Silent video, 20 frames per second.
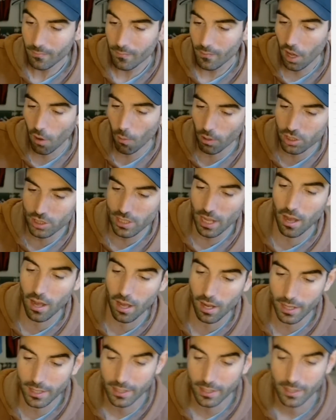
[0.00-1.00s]
I watched that
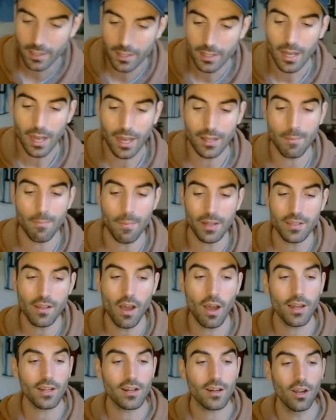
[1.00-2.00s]
early, and then by
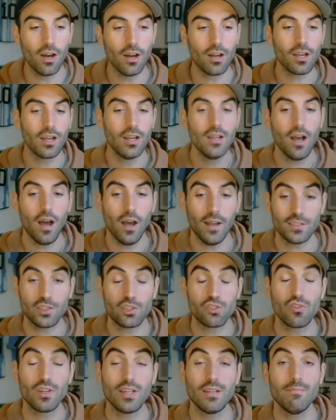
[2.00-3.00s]
9 o'clock, I
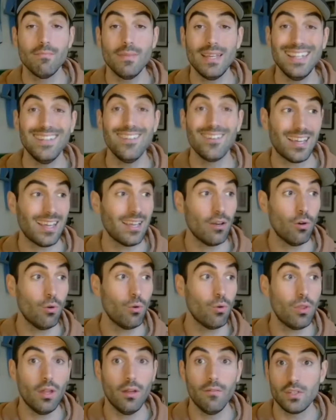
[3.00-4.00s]
stream me looking at
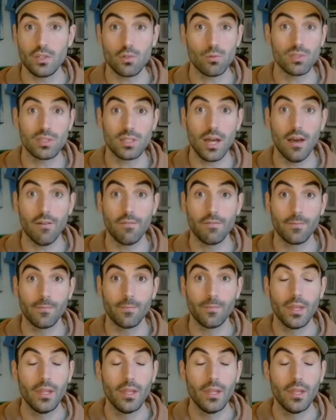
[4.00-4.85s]
all the visual stuff.